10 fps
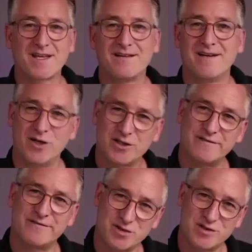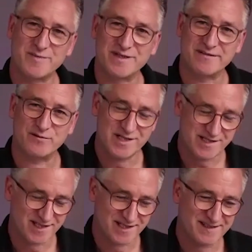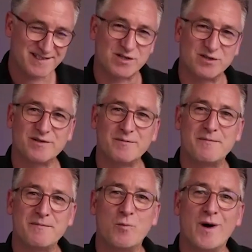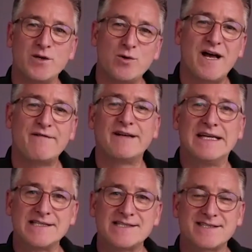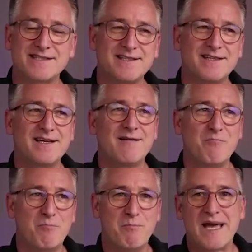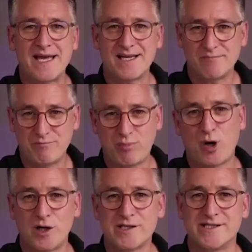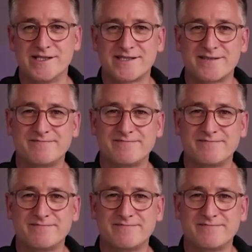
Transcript: not the visuals, but the voice. Yeah. So when you have a list, make pauses